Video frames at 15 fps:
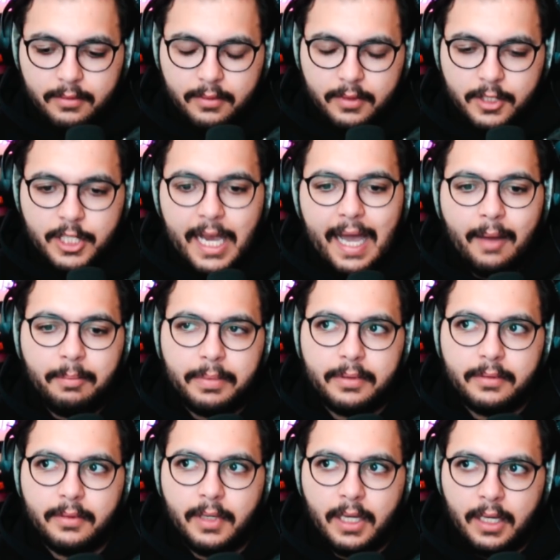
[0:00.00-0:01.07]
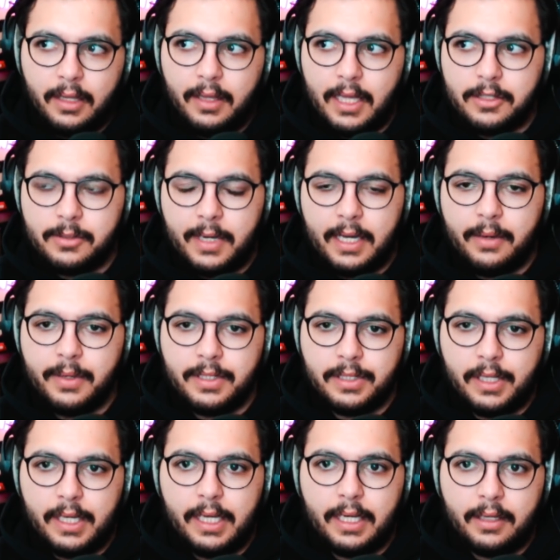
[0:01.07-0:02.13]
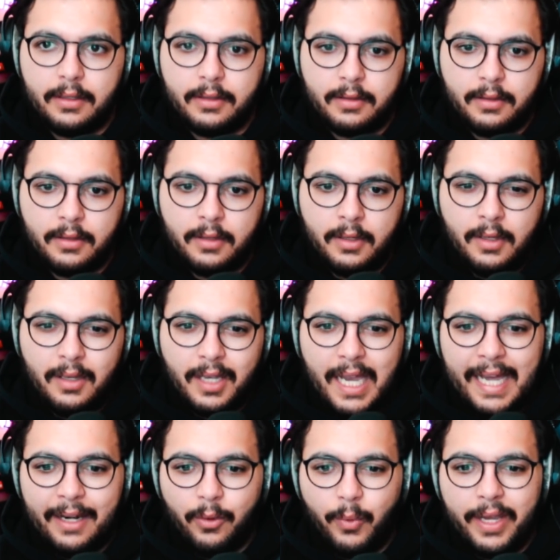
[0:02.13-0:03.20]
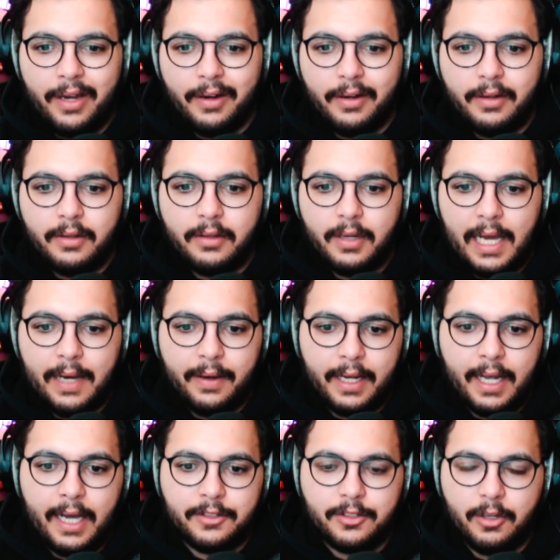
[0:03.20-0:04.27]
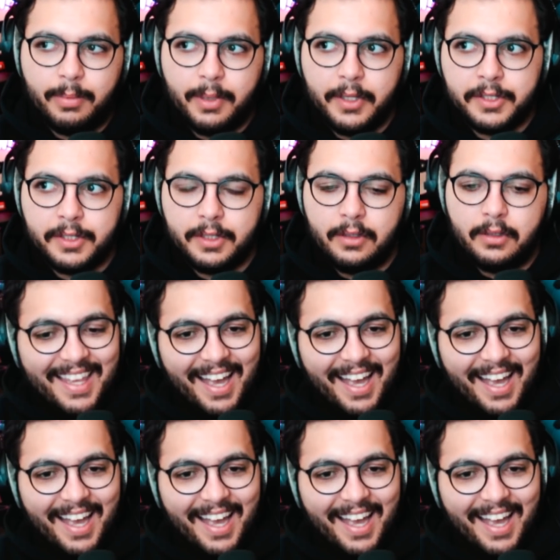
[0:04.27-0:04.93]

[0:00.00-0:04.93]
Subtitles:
Chap, and that's why it was like kind of weird how it got so personal.